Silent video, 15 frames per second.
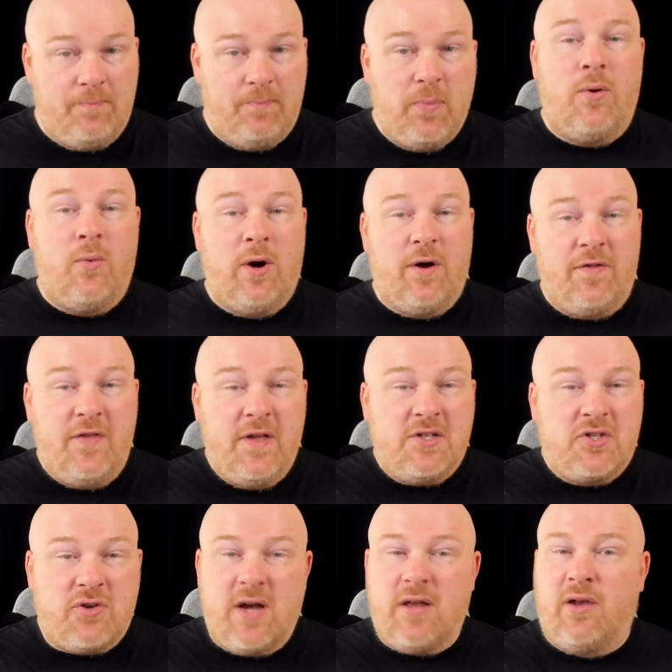Where
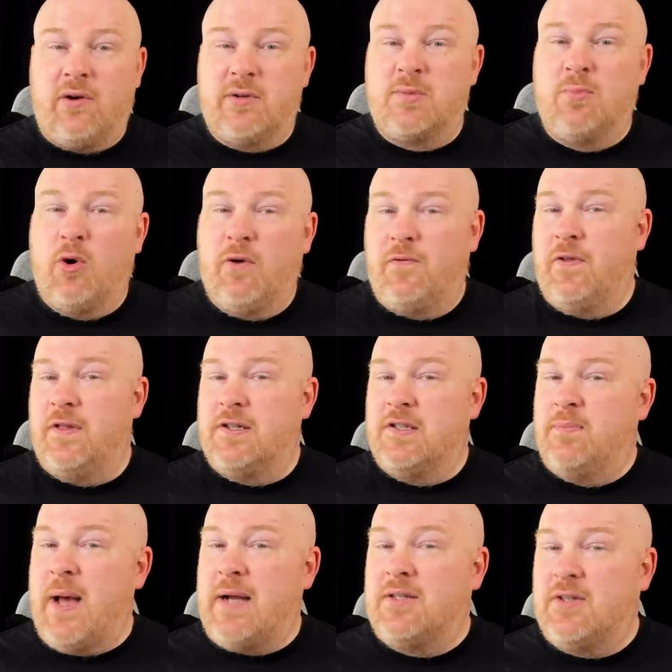this trailer was more for the
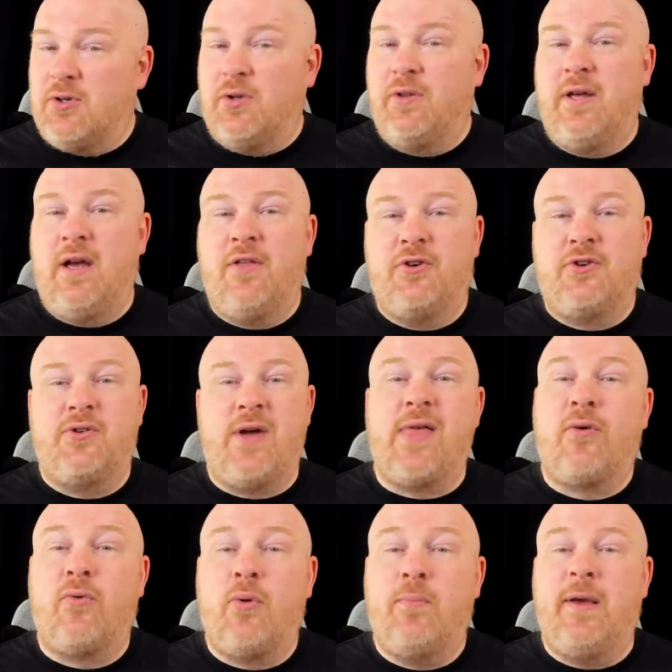spectacle, the other
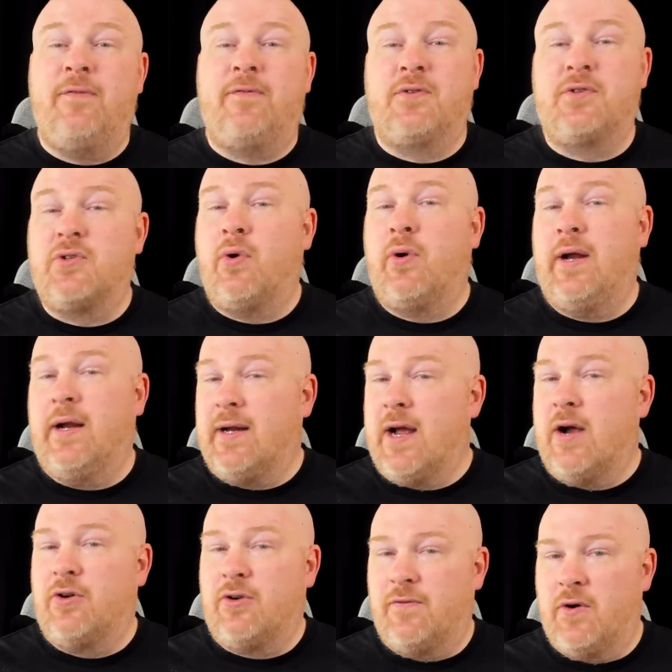trailer will be for story and
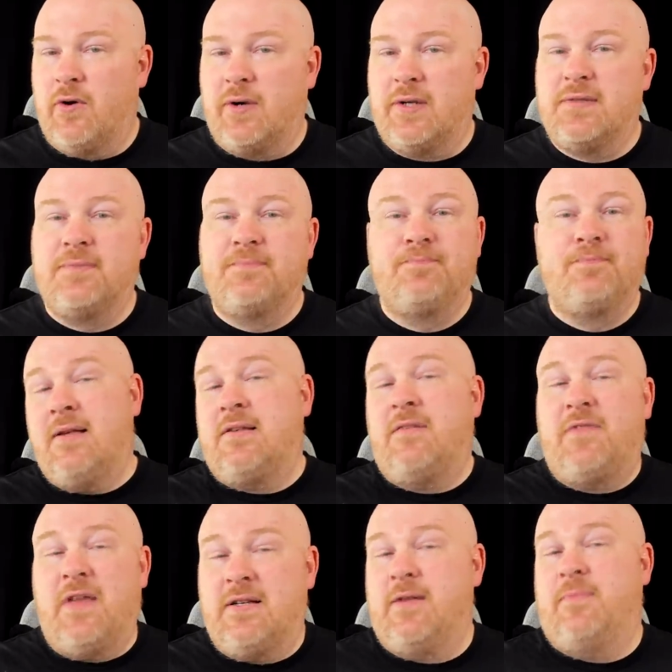character focus. That is,
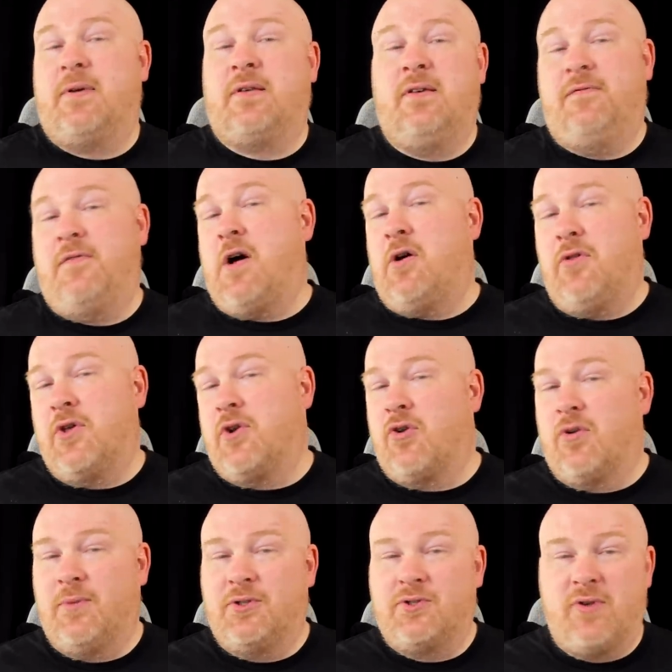if they typically follow the
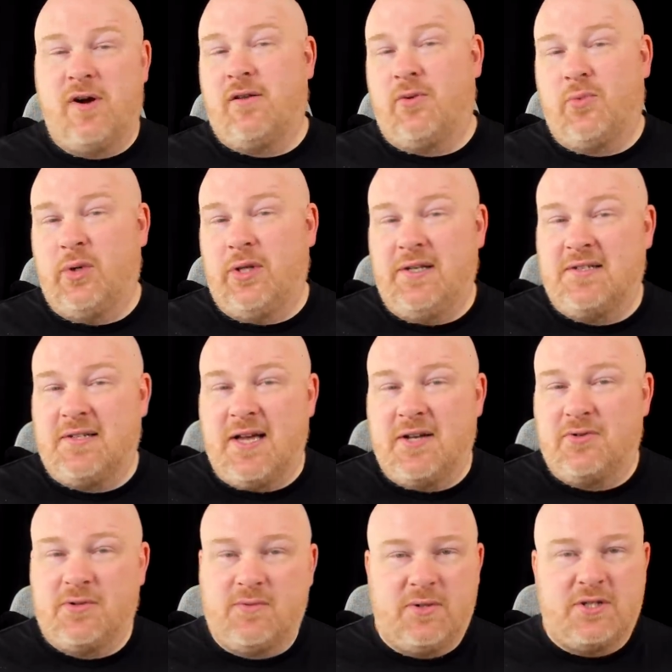normal trailer release
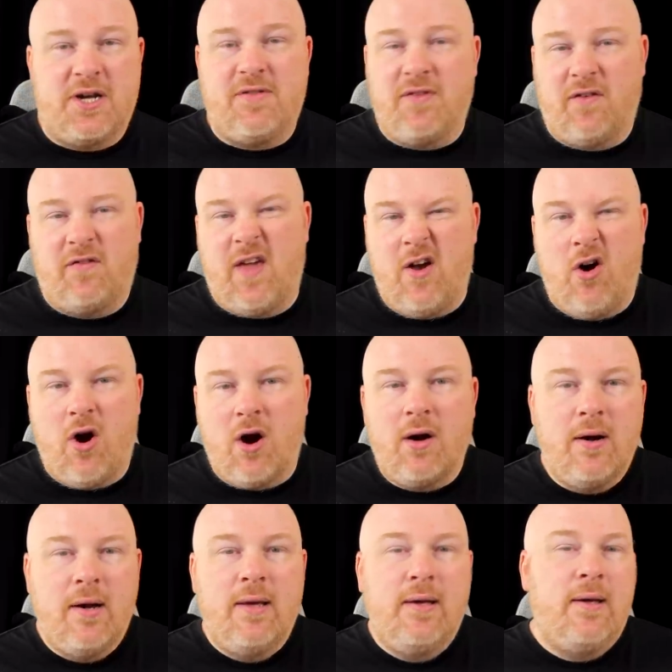schedules, which I think they
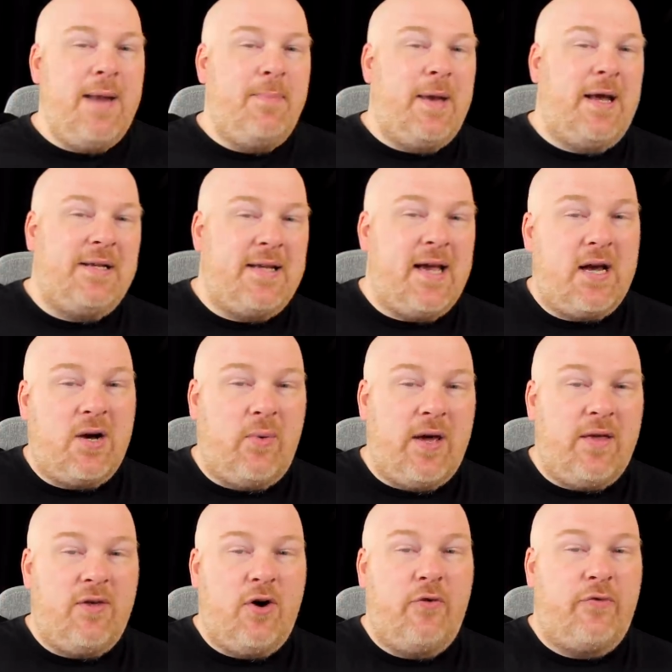are. My main
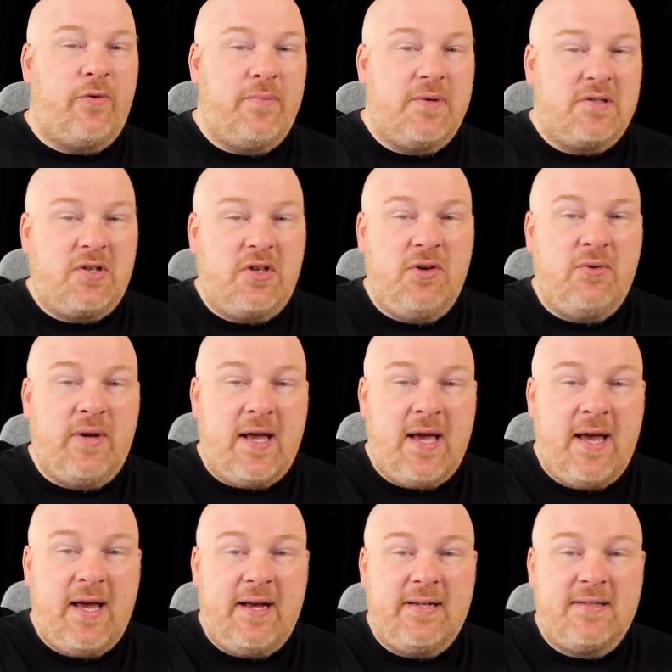takeaway, though, from this
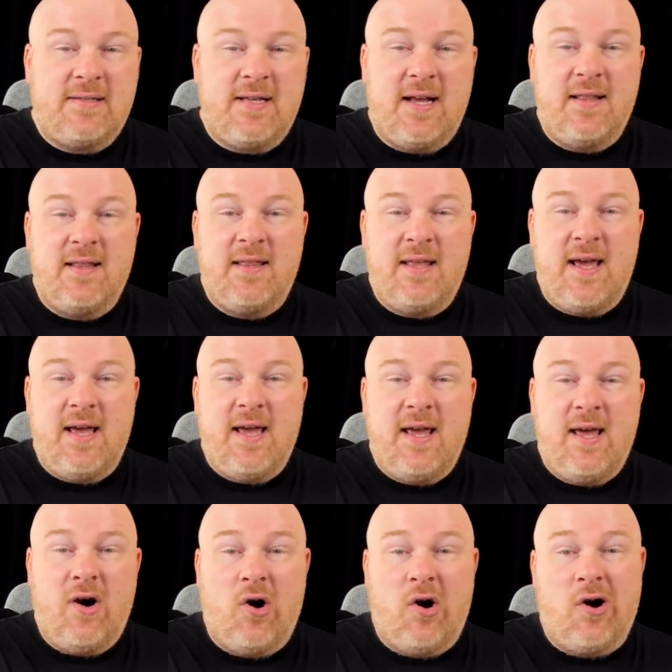Q&A is that
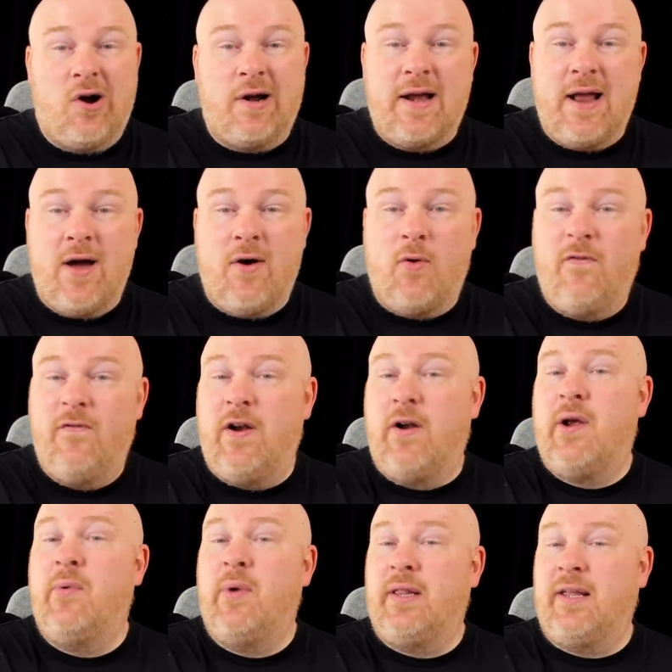they are now
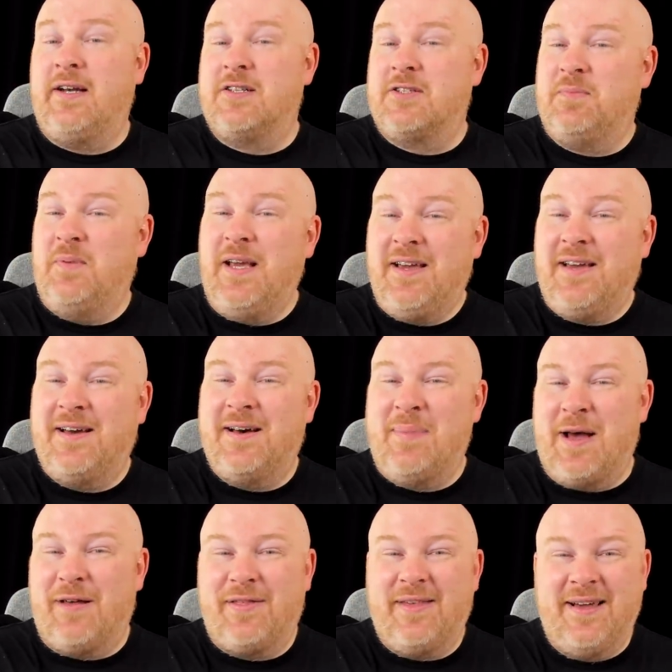very willing to speak
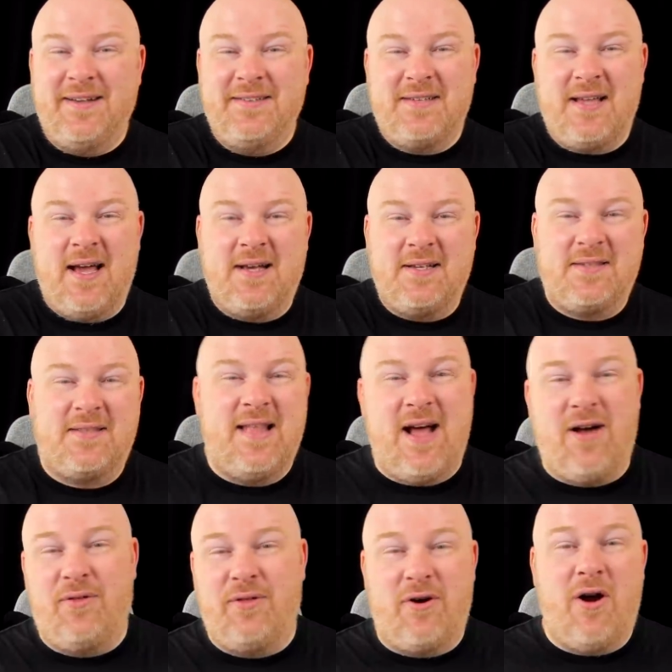about things, as
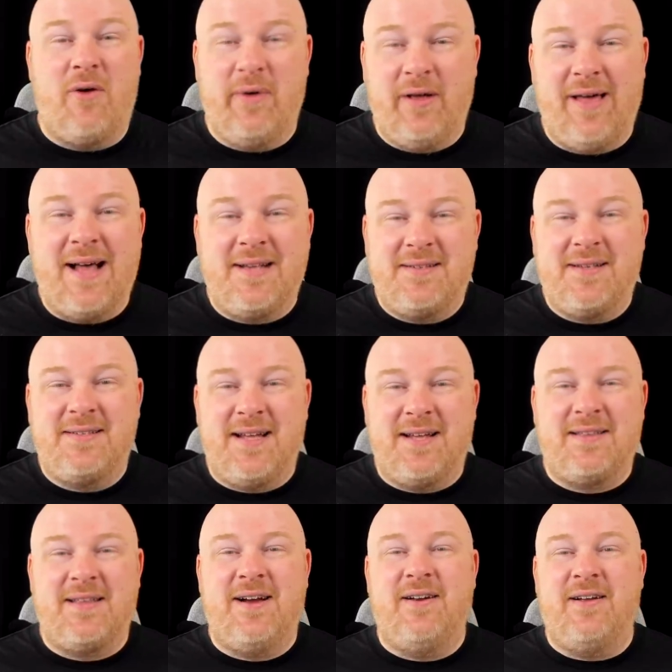now there are real assets
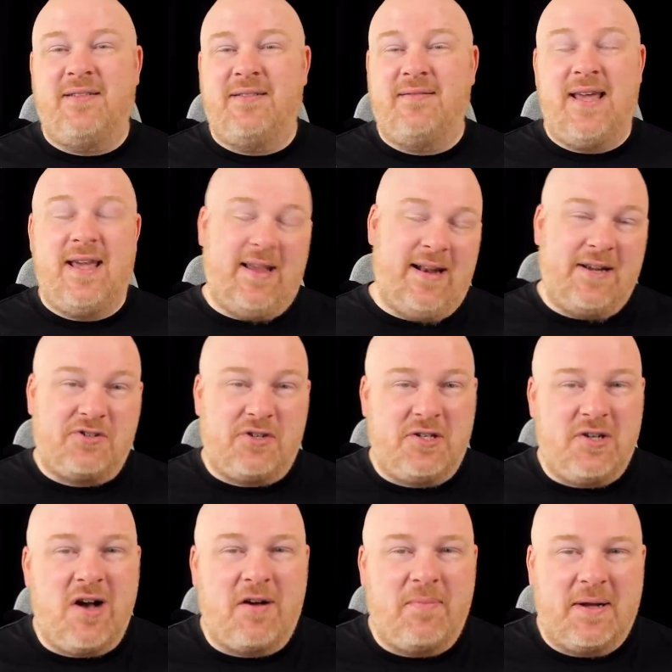out there and they can actually
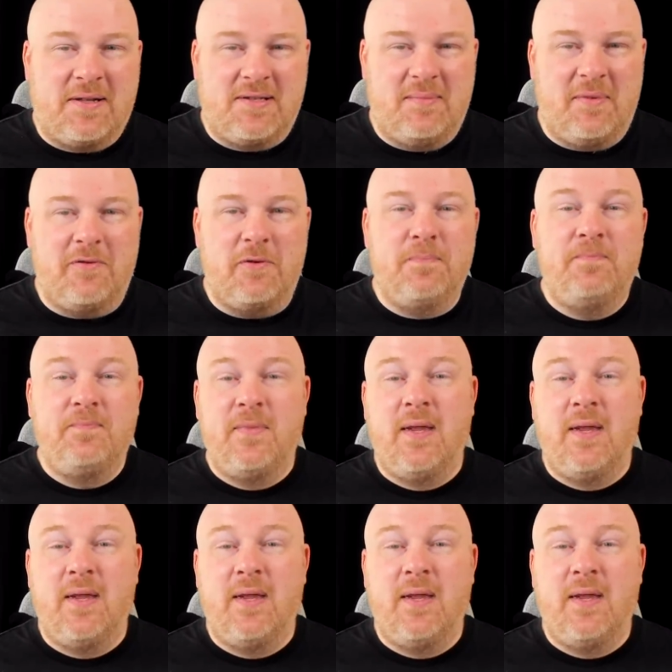talk about some of them.